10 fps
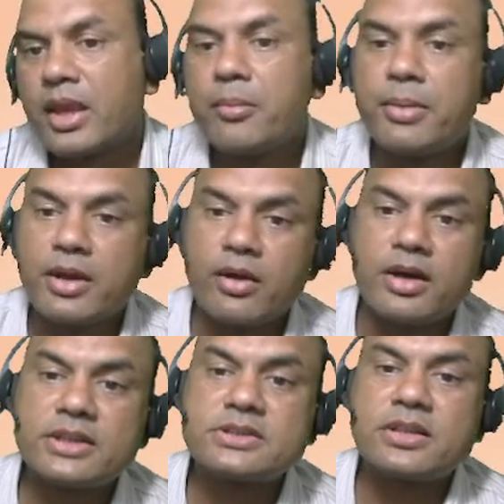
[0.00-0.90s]

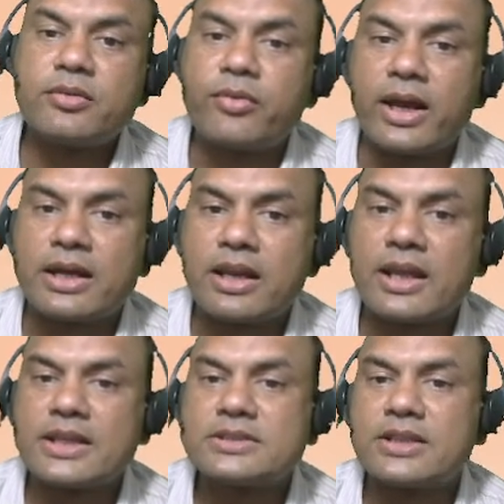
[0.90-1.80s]
because
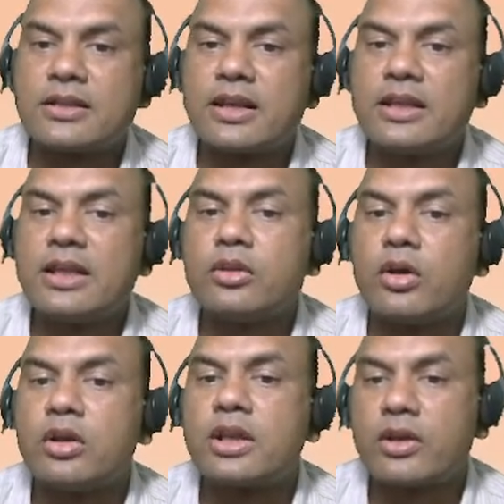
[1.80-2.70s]
factoring is generally
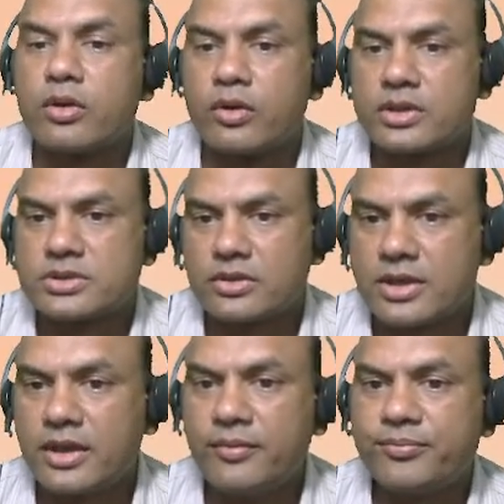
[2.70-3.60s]
non-recourse,
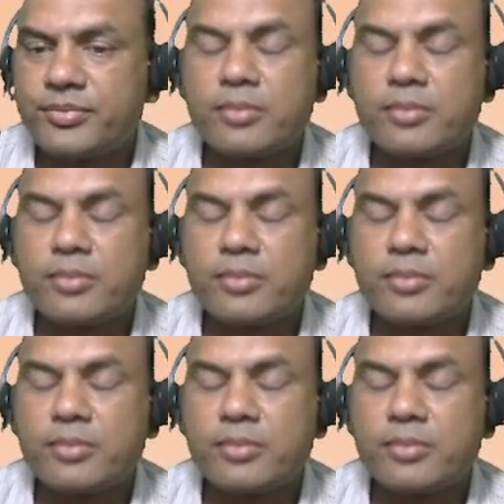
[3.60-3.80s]
okay,